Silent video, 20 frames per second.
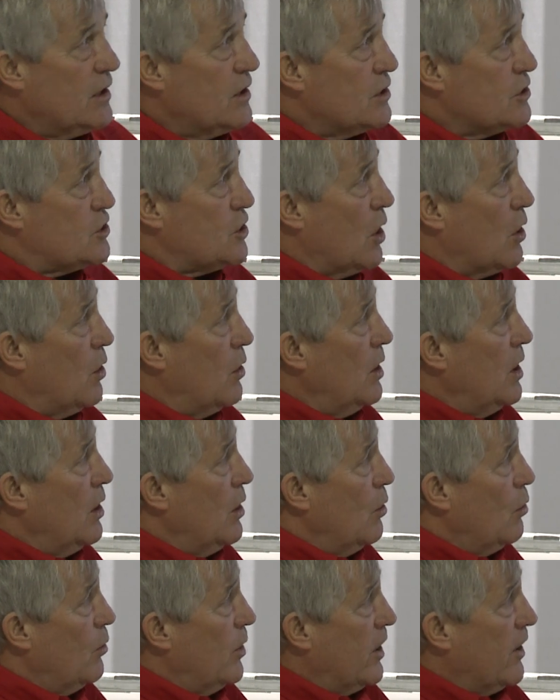So
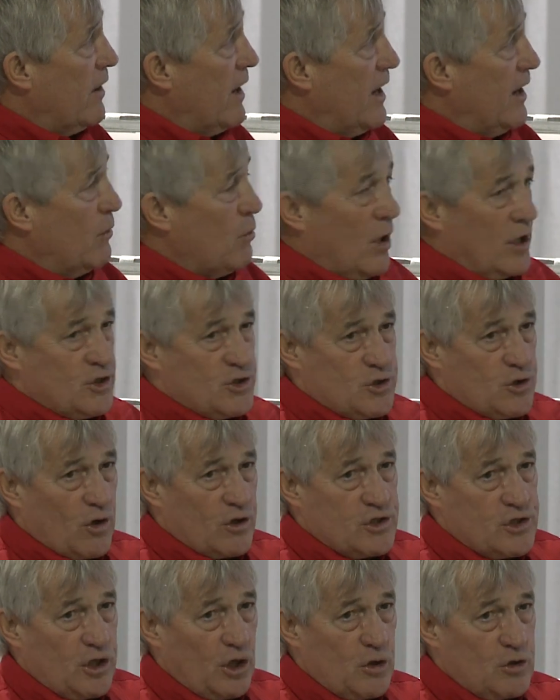we're a
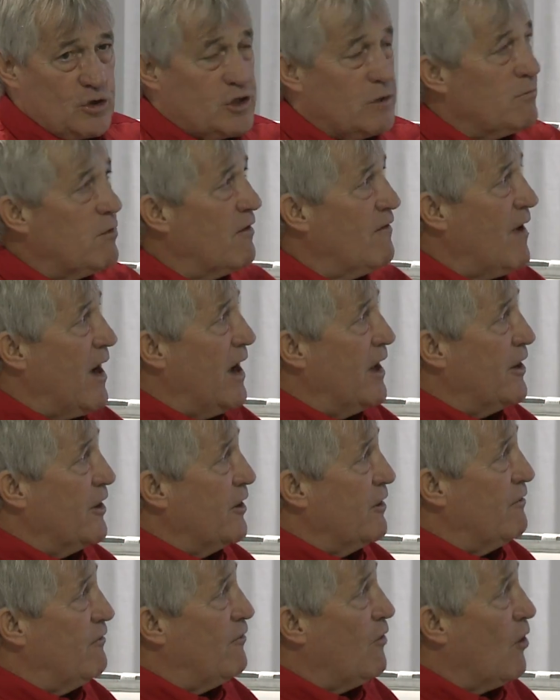one-source solution provider
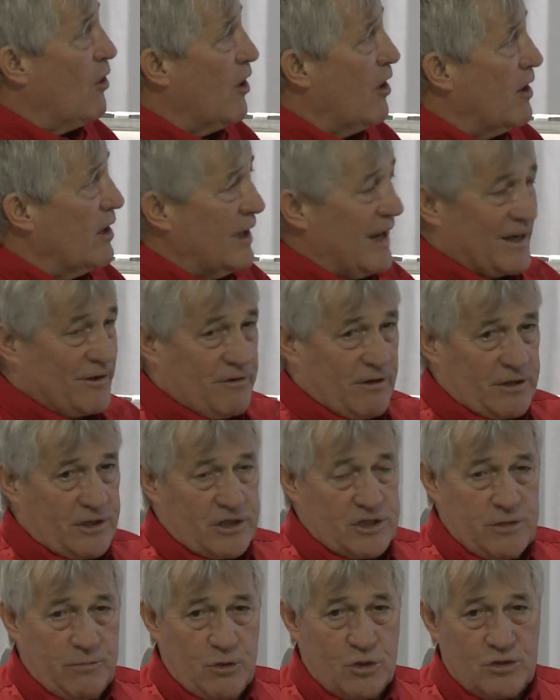for electric
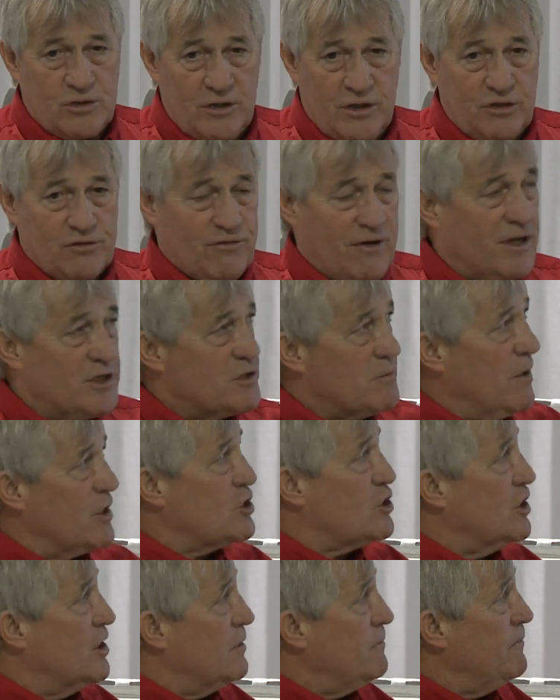distribution and
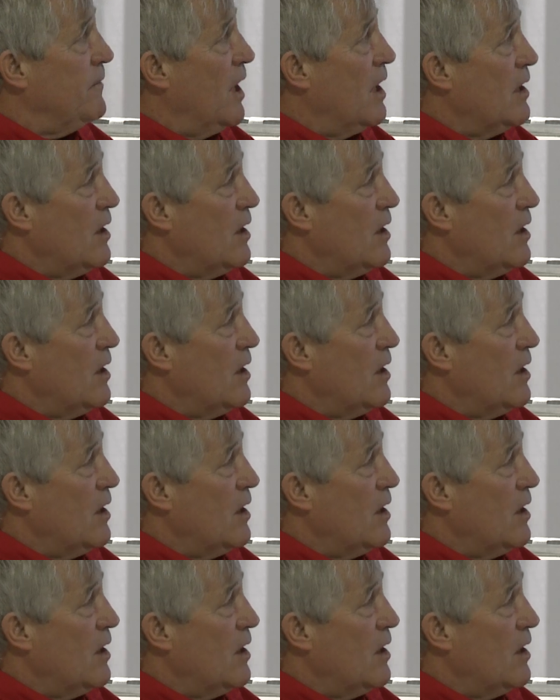transmission.